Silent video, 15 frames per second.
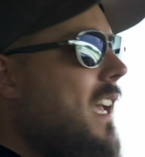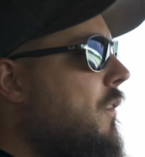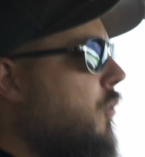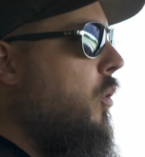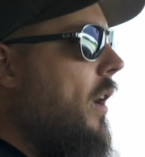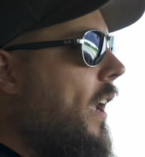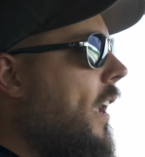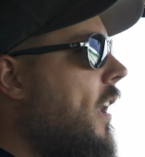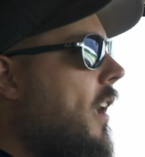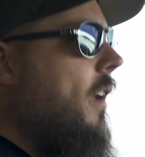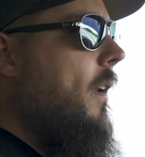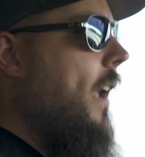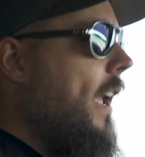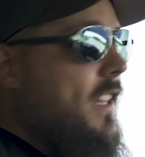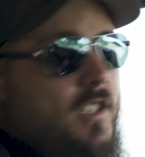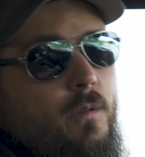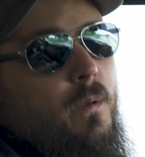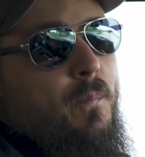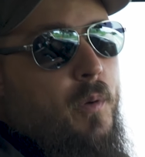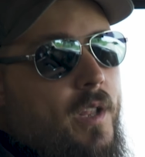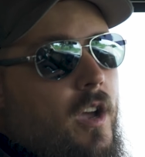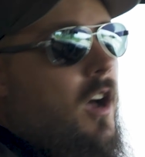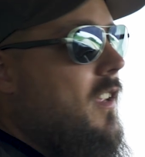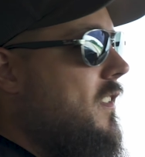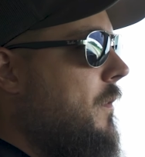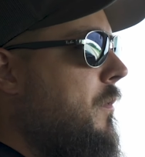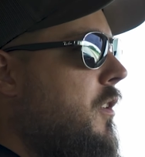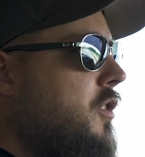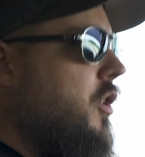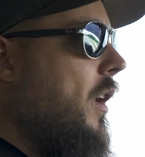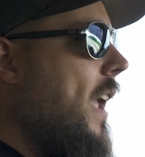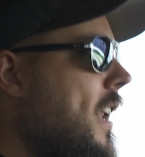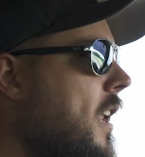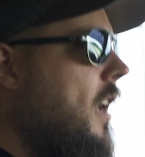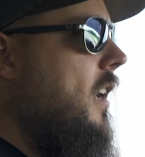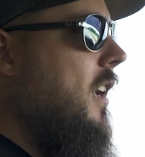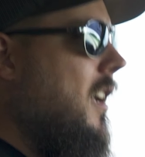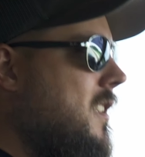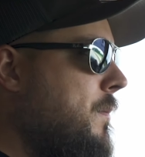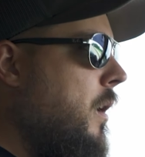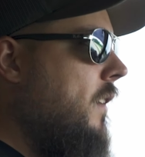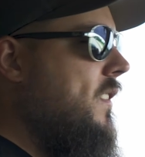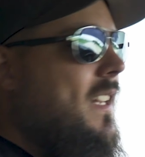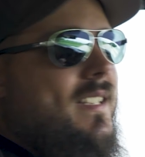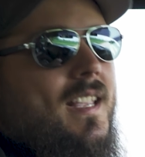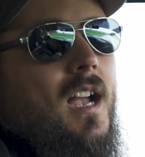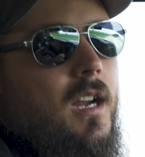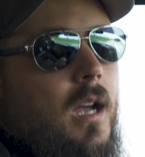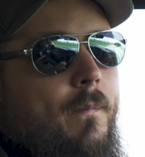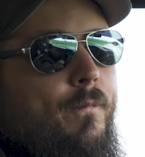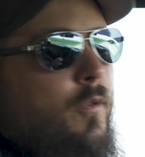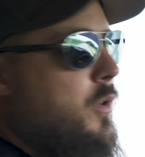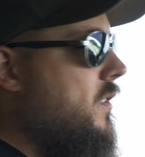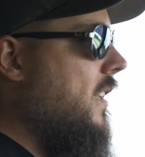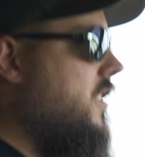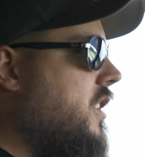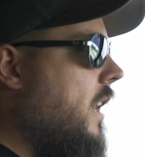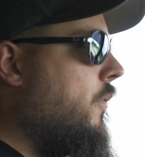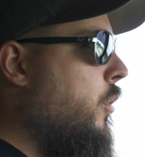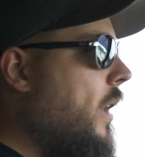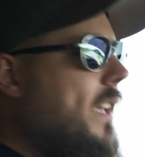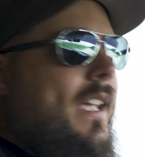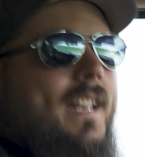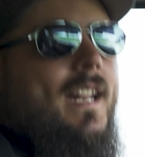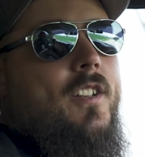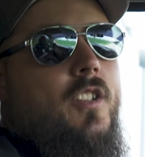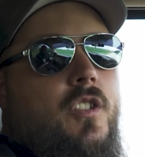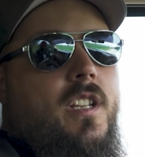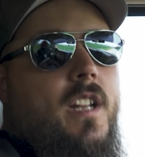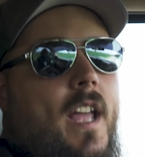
giveaway, it's gonna be pretty awesome. So again, customoffsets.com forward slash giveaway, get entered